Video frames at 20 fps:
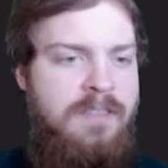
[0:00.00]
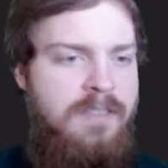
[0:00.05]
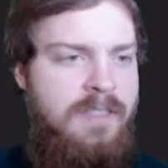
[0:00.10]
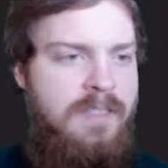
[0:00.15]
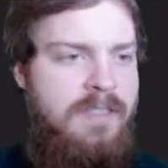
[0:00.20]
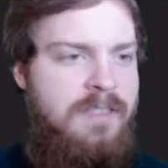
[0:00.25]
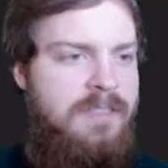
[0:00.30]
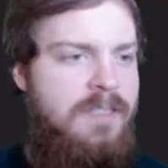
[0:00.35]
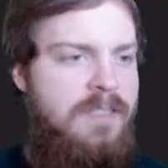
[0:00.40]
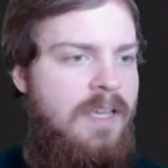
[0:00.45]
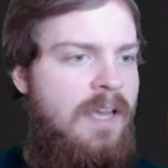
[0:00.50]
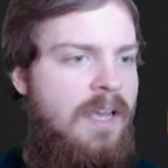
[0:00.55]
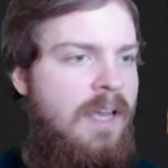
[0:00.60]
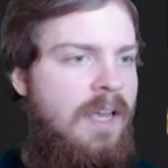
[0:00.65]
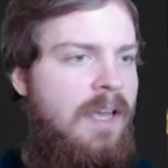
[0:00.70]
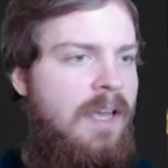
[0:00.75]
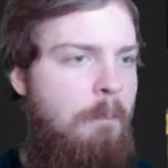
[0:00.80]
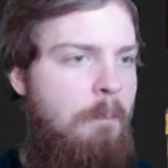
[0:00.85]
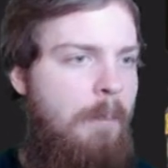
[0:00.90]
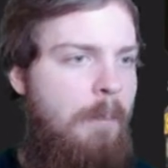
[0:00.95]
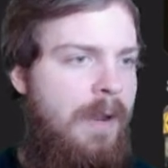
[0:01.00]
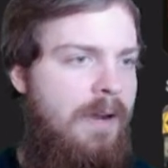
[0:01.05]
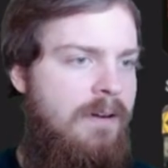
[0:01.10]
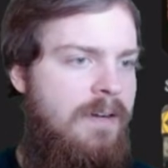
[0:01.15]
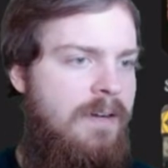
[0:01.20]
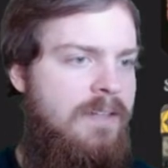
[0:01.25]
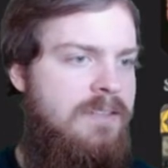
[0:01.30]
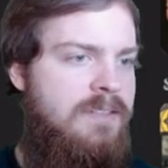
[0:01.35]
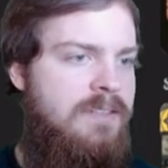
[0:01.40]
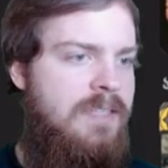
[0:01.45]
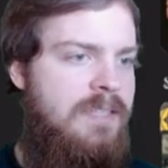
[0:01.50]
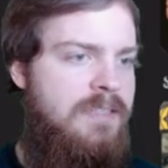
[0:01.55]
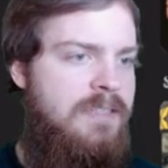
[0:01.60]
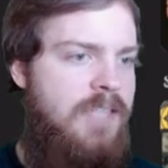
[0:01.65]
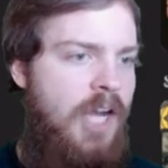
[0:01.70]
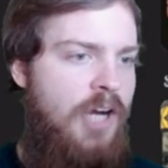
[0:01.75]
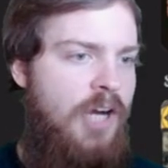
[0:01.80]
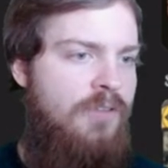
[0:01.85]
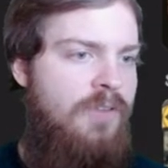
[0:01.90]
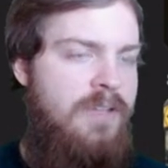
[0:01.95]
Since Baron says
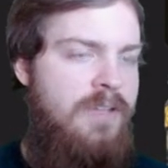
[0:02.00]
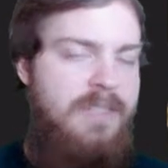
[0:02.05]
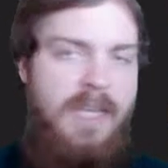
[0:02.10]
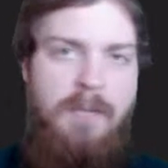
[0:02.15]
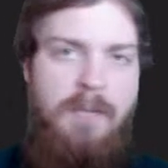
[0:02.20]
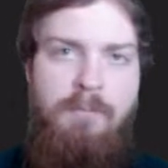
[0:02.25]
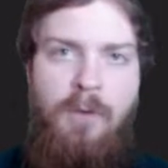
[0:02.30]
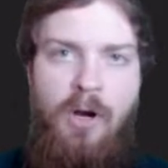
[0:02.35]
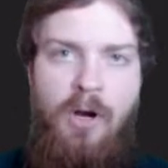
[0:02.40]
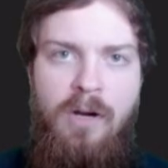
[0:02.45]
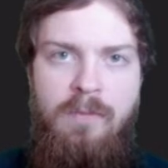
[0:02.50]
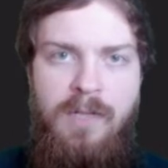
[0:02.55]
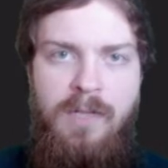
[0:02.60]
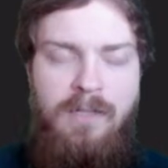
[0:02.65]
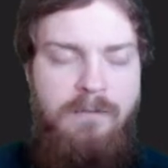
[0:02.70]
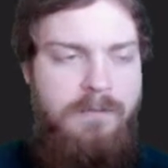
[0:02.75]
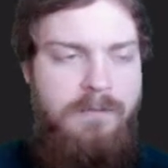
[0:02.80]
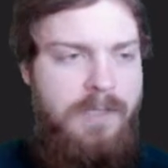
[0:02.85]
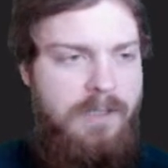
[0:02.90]
sacrifice a permanent,